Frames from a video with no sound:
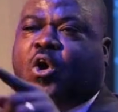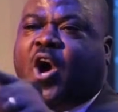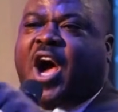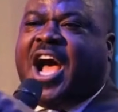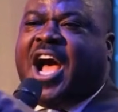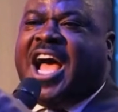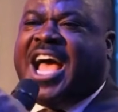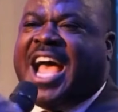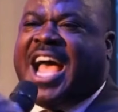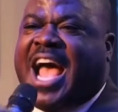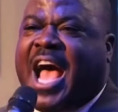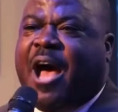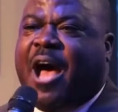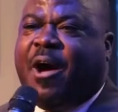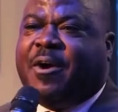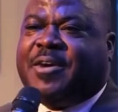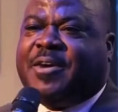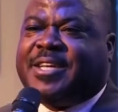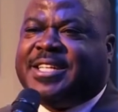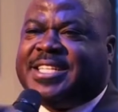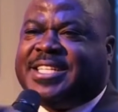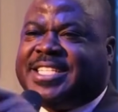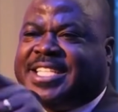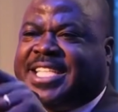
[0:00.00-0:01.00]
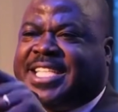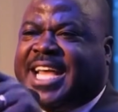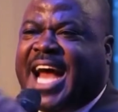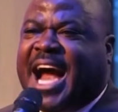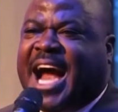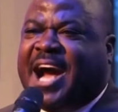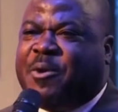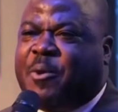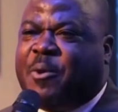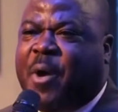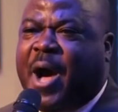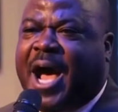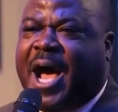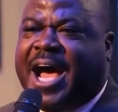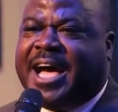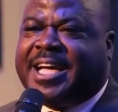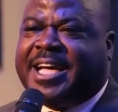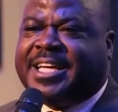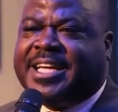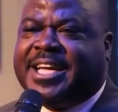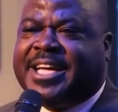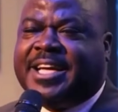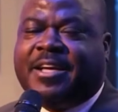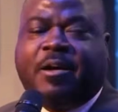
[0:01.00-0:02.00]
rightful place, it will
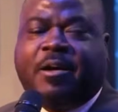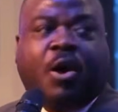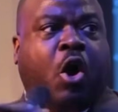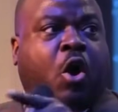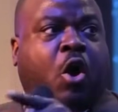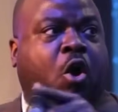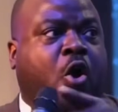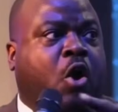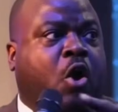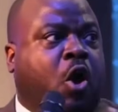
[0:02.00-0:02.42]
cause things to